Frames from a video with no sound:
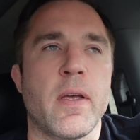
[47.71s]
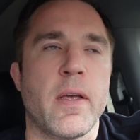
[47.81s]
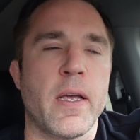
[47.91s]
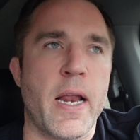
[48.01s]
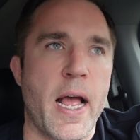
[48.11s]

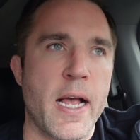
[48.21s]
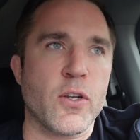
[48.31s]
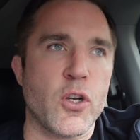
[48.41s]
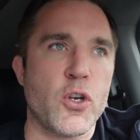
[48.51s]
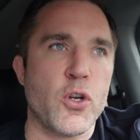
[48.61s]
It has
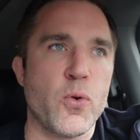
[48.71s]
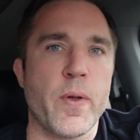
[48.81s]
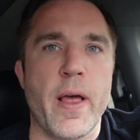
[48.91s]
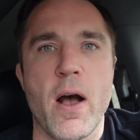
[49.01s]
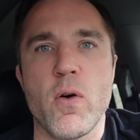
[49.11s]
to do
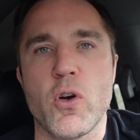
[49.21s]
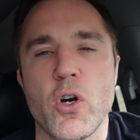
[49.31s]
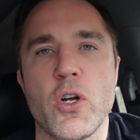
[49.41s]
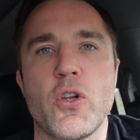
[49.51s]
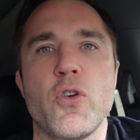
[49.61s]
with how
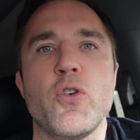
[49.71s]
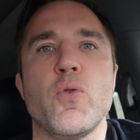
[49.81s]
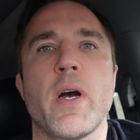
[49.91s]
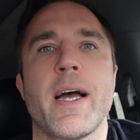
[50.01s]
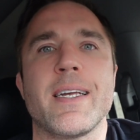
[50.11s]
good do you
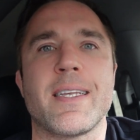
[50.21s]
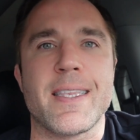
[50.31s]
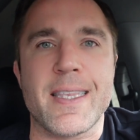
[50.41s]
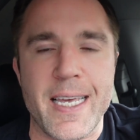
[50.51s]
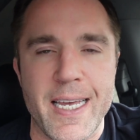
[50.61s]
guys
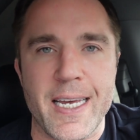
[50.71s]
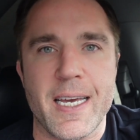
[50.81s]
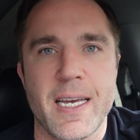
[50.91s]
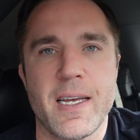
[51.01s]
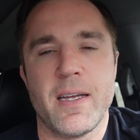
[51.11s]
think
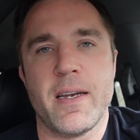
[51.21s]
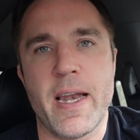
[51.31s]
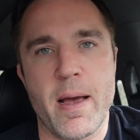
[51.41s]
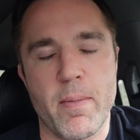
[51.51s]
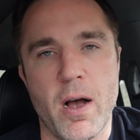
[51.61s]

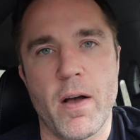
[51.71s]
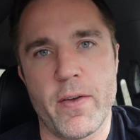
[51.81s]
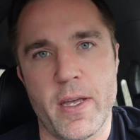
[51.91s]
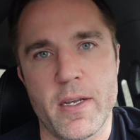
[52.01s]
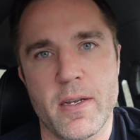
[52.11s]
Nemov
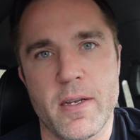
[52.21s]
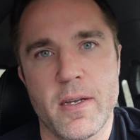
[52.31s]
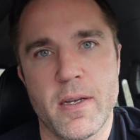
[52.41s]
is.